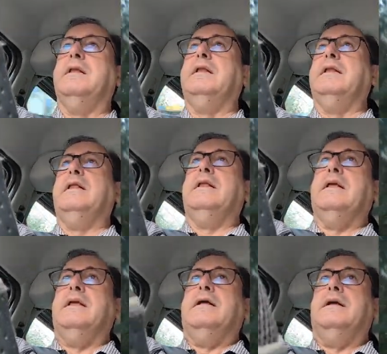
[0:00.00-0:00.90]

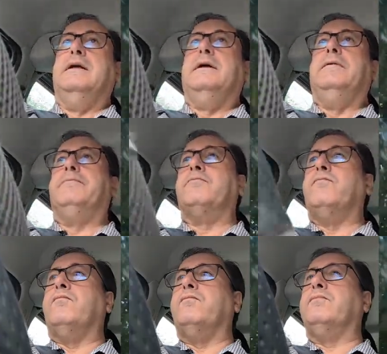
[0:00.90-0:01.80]

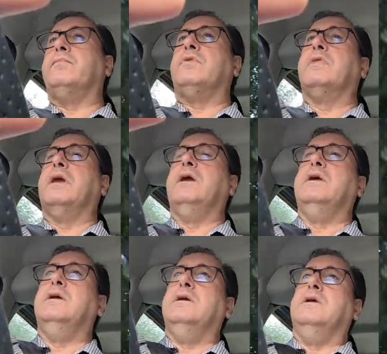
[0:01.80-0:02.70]

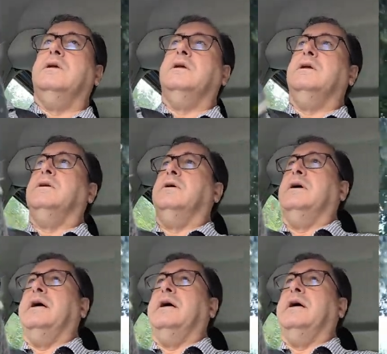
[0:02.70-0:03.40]
No one is speaking in this clip.